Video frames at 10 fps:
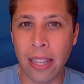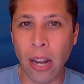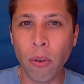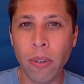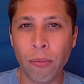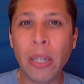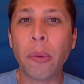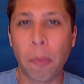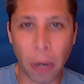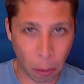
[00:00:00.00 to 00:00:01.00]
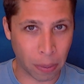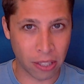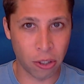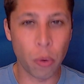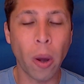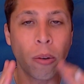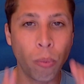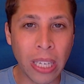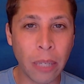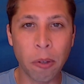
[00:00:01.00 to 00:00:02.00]
They don't read with purpose. You want to
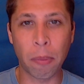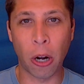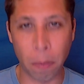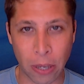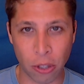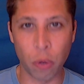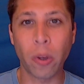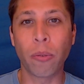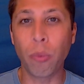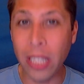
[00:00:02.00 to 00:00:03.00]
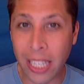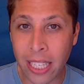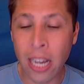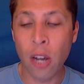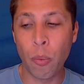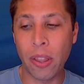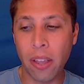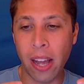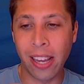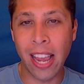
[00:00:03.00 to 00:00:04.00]
read with purpose. You want to read with
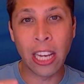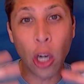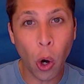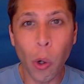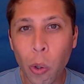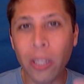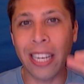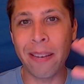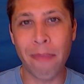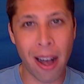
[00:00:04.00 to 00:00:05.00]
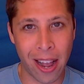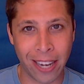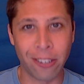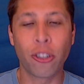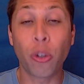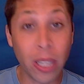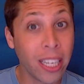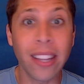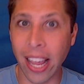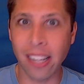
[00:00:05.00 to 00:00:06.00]
a goal in mind. Treat
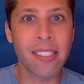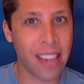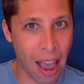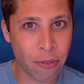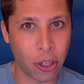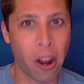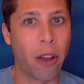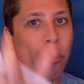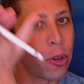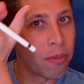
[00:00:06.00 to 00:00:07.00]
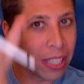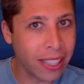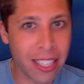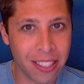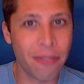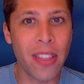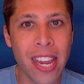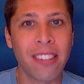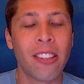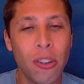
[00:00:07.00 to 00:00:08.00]
it like a scavenger hunt where you have a list of
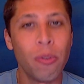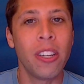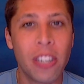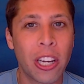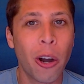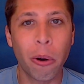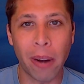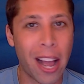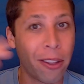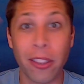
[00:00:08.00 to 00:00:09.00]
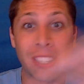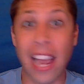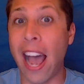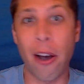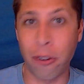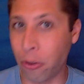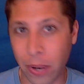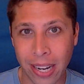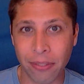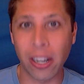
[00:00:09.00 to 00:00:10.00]
things that you need to go around the town or
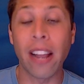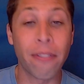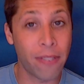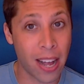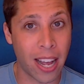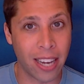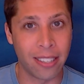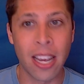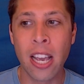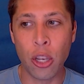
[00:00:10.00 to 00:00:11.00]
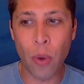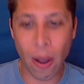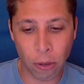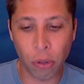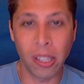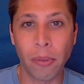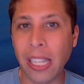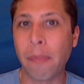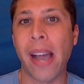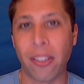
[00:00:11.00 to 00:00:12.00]
whatever and find. You have to treat a
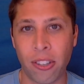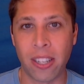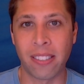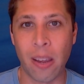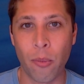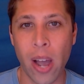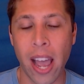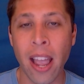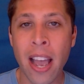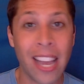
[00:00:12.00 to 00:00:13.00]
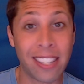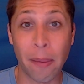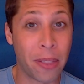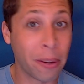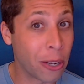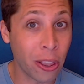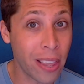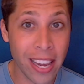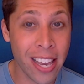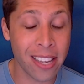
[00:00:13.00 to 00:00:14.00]
reading passage that same way, except the good
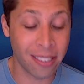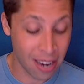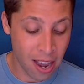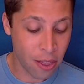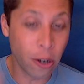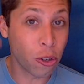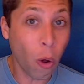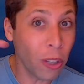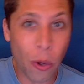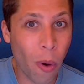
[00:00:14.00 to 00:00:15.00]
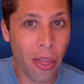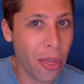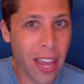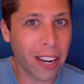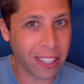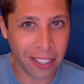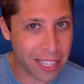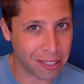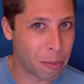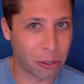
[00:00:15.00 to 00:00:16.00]
thing is there's only one thing on the
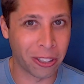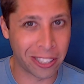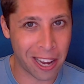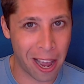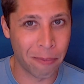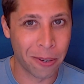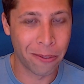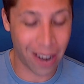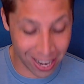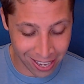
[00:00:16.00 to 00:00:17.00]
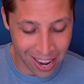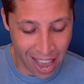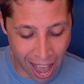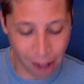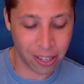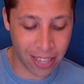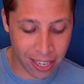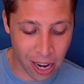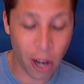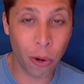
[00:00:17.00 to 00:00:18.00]
list most of the time, right? How did they
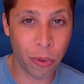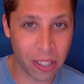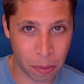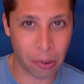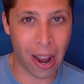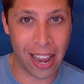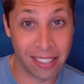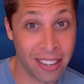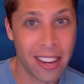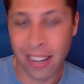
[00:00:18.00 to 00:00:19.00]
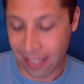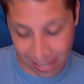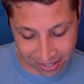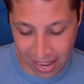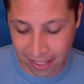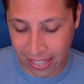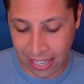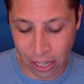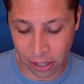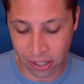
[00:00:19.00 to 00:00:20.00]
know the surprise? They said the
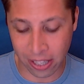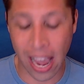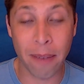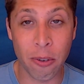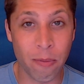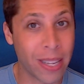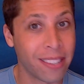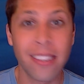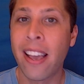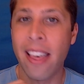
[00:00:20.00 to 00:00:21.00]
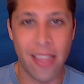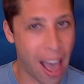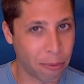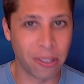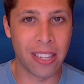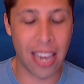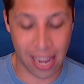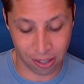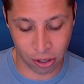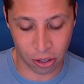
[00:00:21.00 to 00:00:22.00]
ears and head movements, that was the
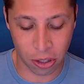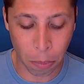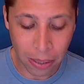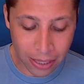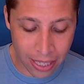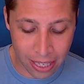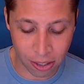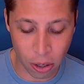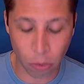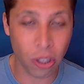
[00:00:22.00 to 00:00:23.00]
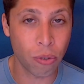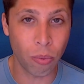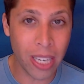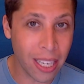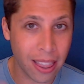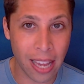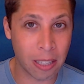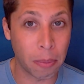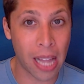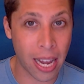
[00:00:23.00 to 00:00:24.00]
answer. So please don't just read things
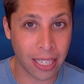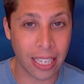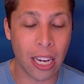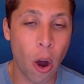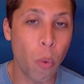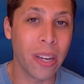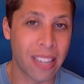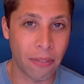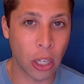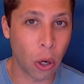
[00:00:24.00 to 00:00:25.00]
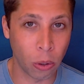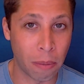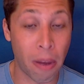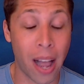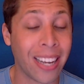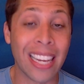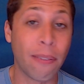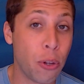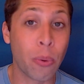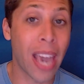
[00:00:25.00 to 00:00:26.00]
blindly, always have a goal in mind
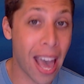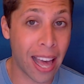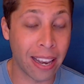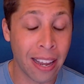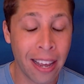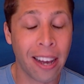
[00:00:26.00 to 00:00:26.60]
if you can.